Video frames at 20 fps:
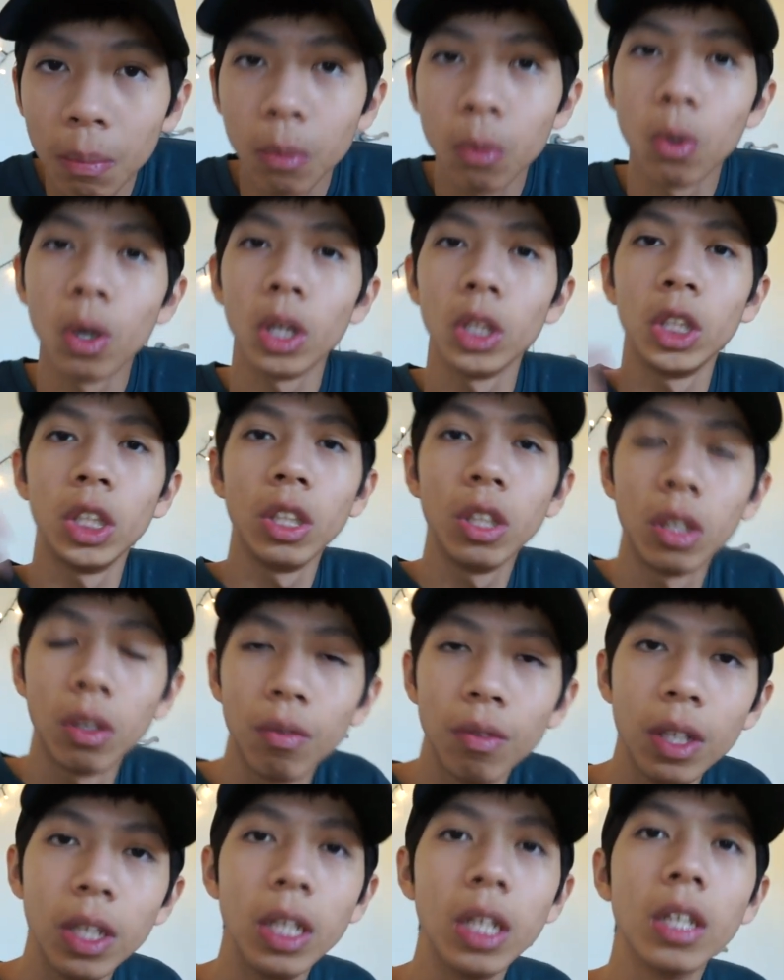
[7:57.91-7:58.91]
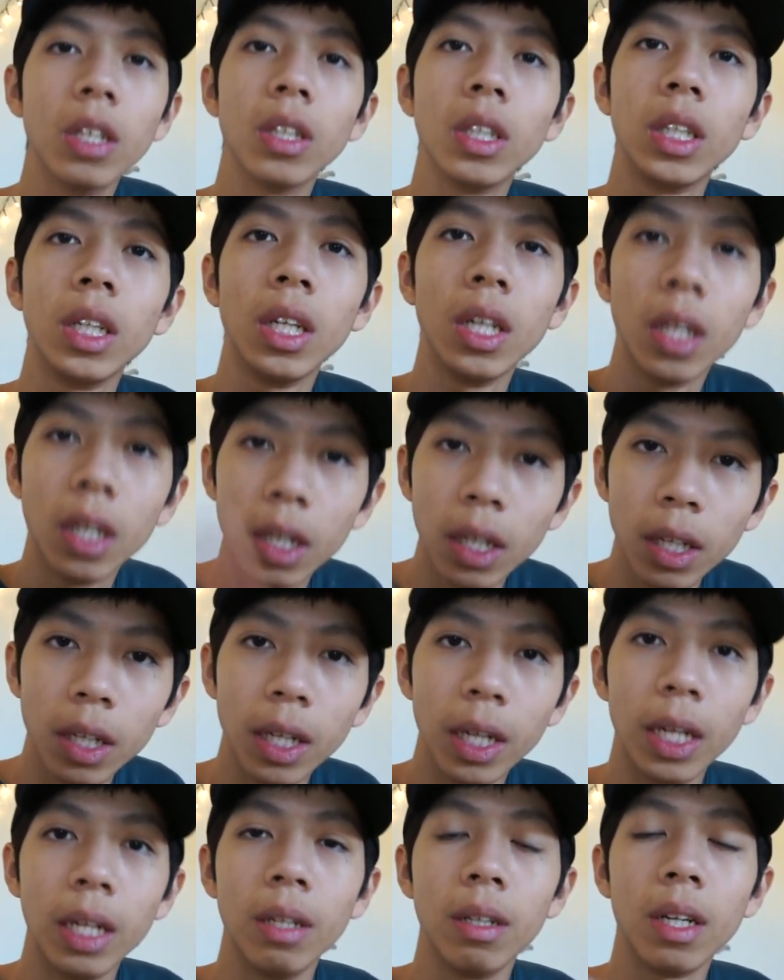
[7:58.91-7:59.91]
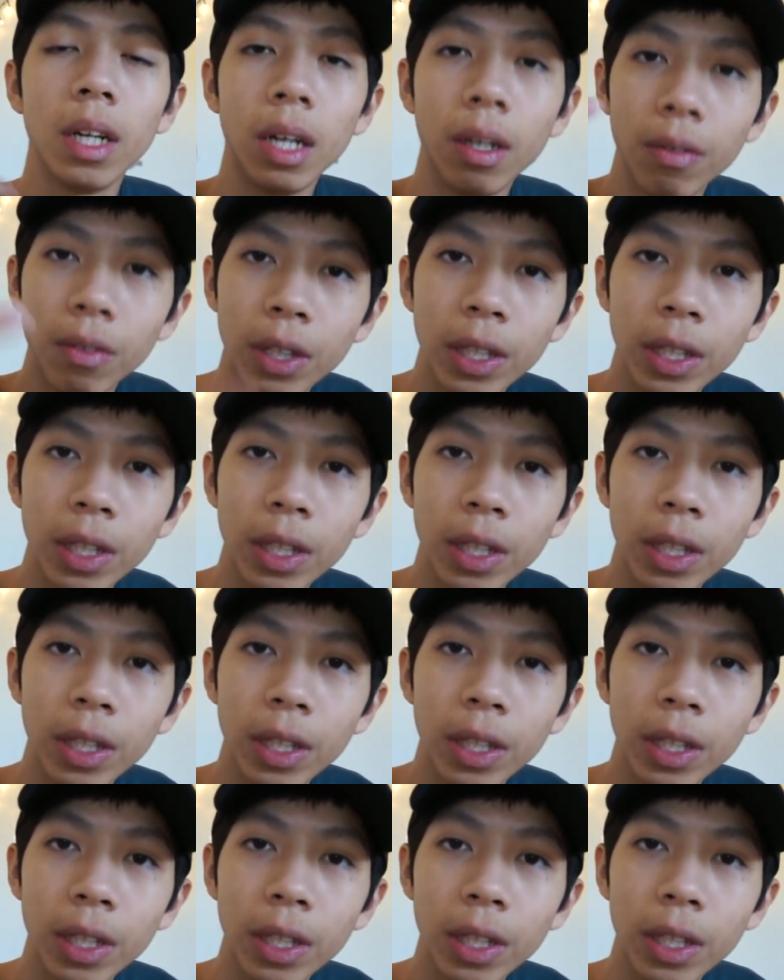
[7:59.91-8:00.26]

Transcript: watching your videos and every